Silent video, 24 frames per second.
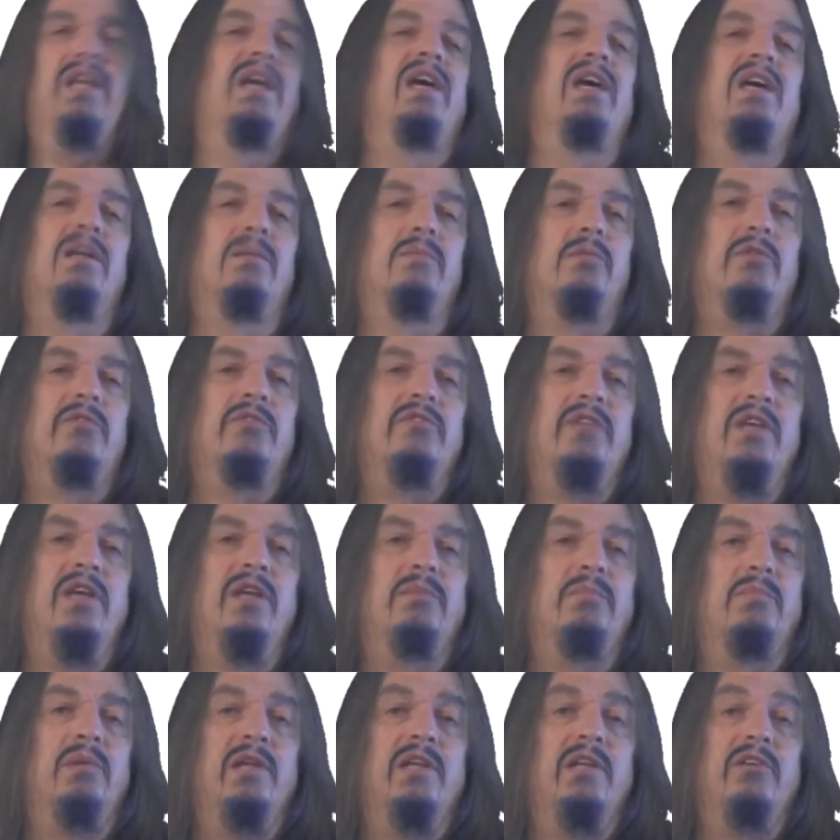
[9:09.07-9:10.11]
animals
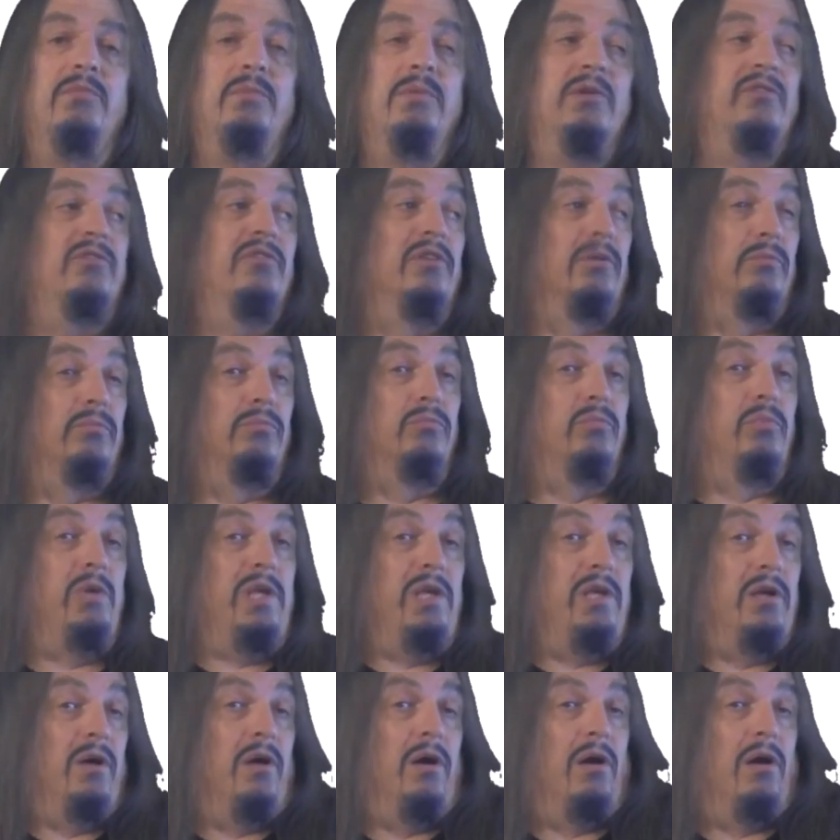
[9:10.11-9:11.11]
than plants because, you know, we